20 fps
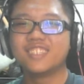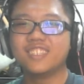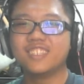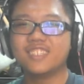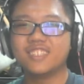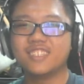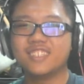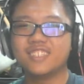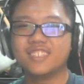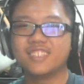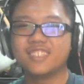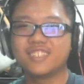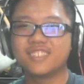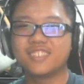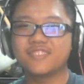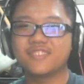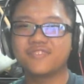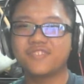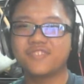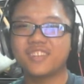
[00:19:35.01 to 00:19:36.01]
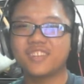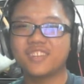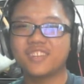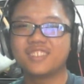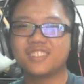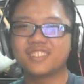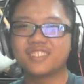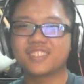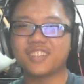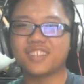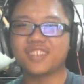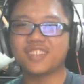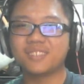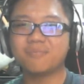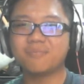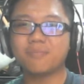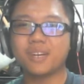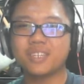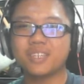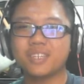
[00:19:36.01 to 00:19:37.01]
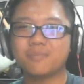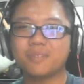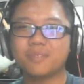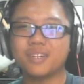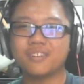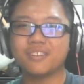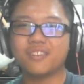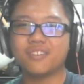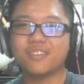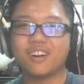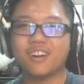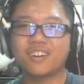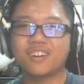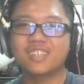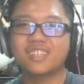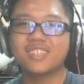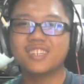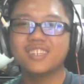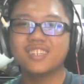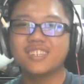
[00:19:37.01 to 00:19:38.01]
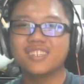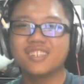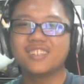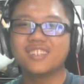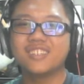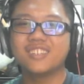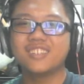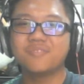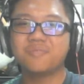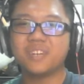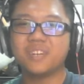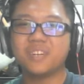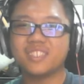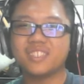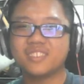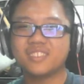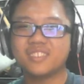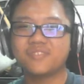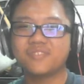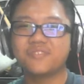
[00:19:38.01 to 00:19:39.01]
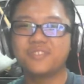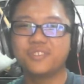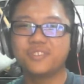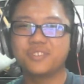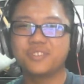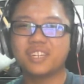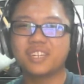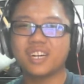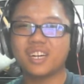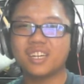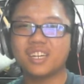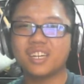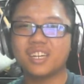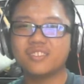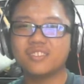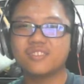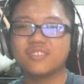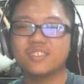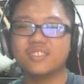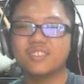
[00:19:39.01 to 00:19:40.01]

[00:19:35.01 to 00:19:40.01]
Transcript: His face just got smashed by a rock, by this flute guy.